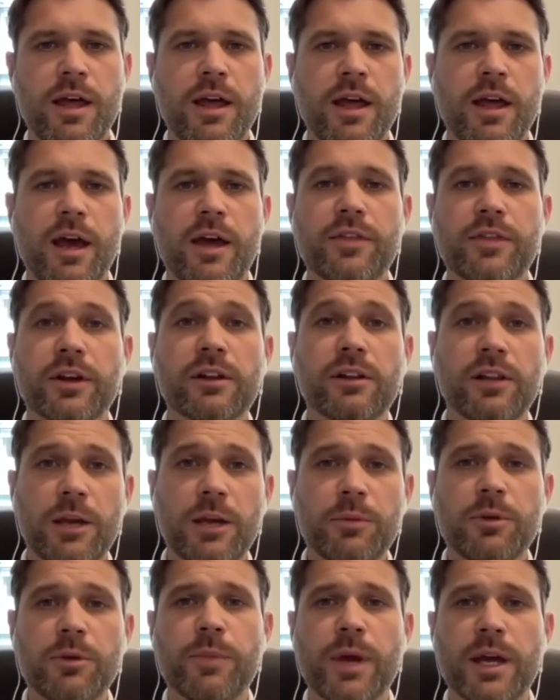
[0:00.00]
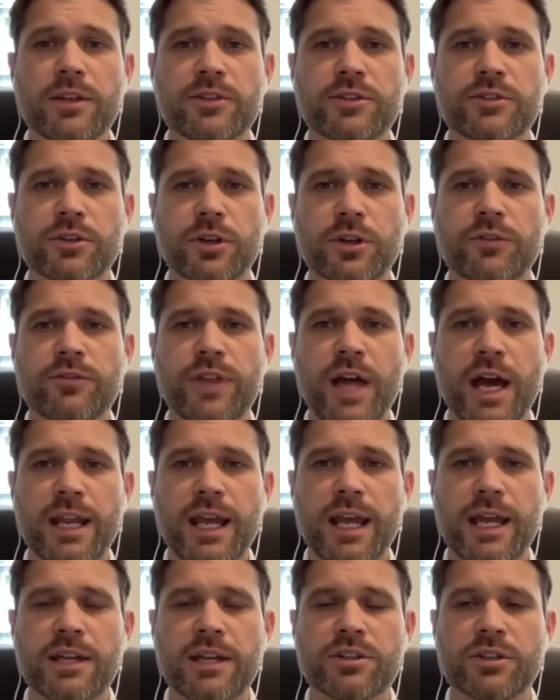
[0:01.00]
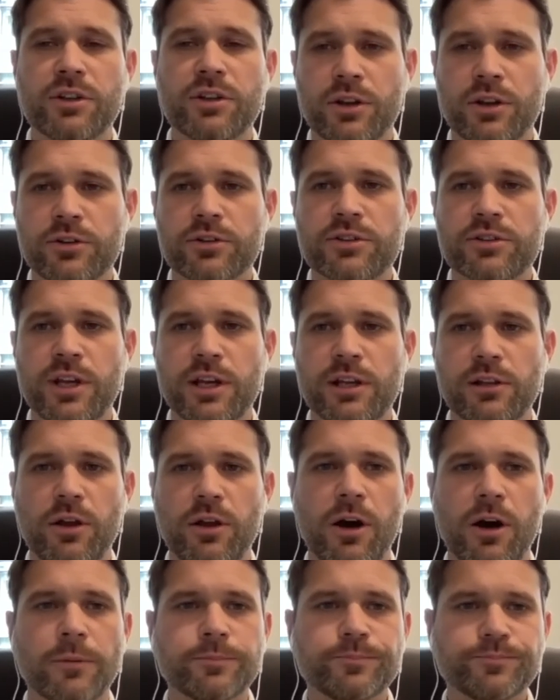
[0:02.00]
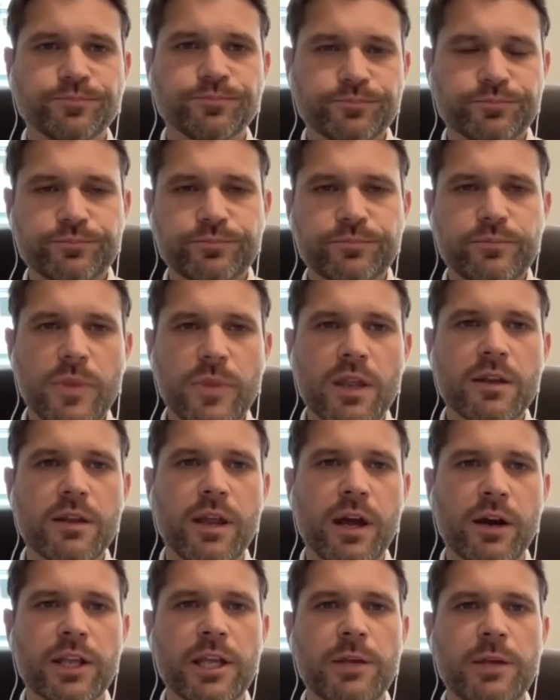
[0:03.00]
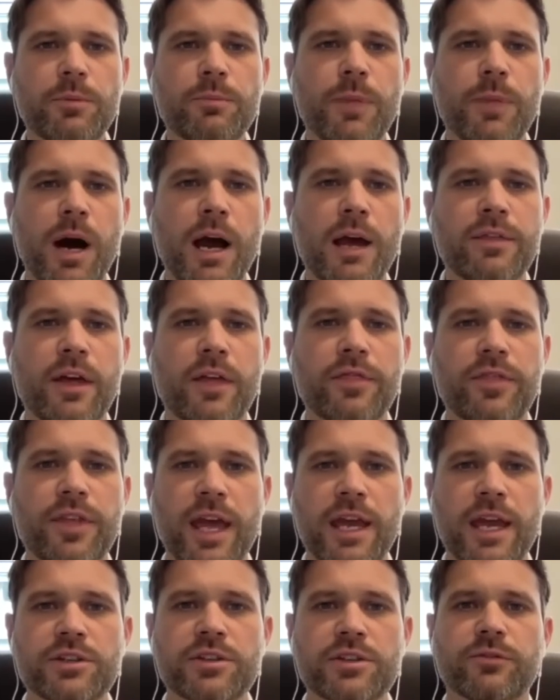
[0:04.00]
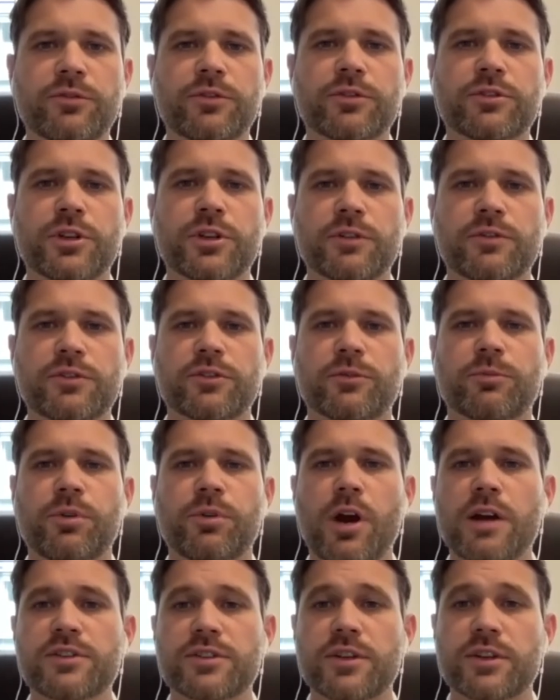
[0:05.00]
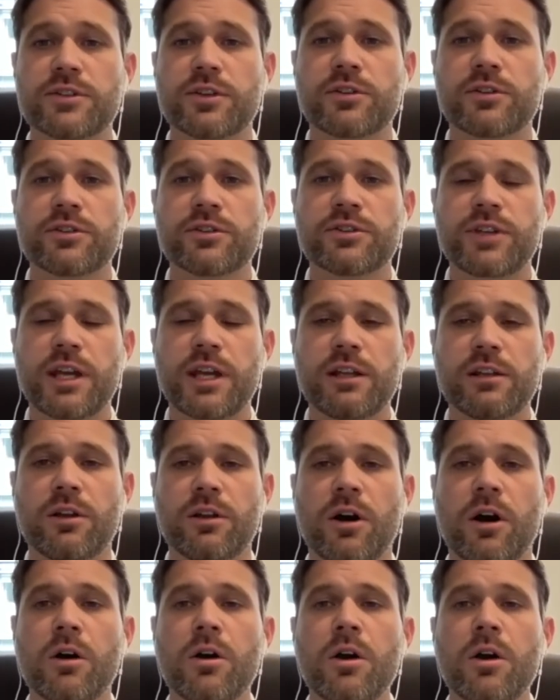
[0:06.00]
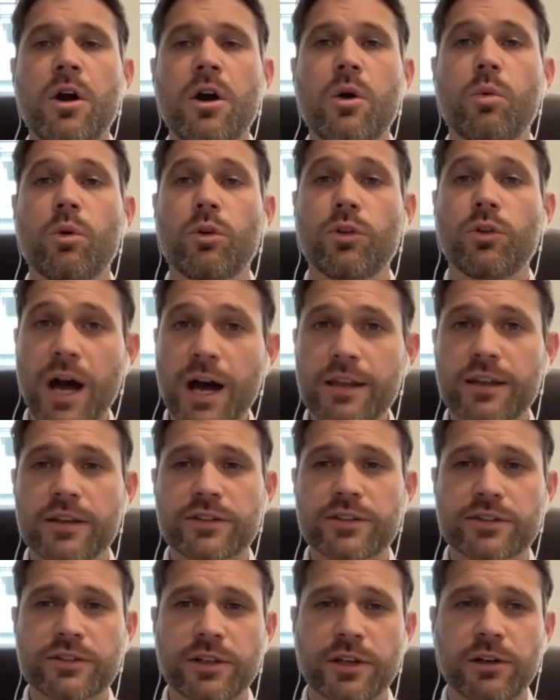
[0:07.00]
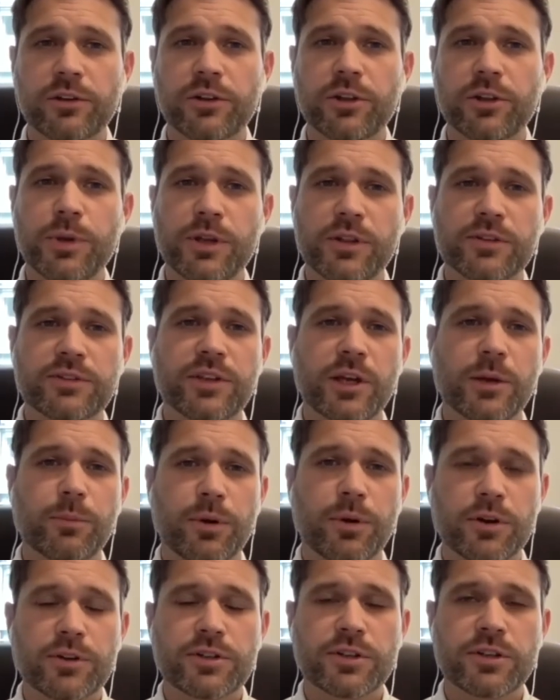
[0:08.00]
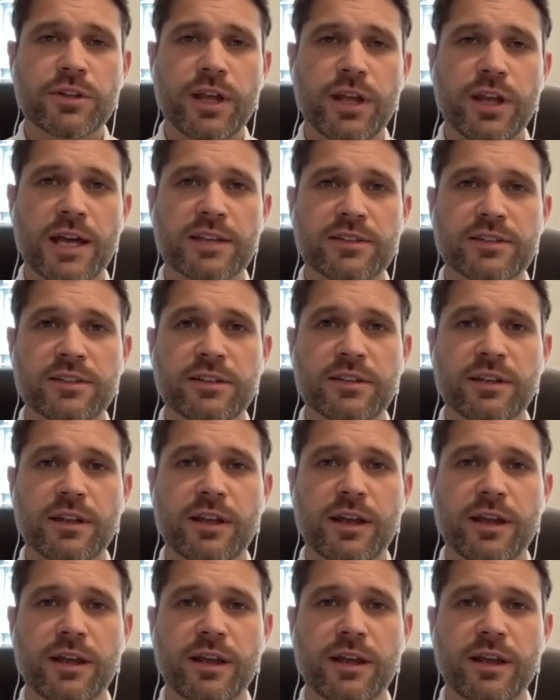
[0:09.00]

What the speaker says: and the claimant may serve that agent under state law. Now, keep in mind that the agent for service of process under state law will not necessarily be the same person as an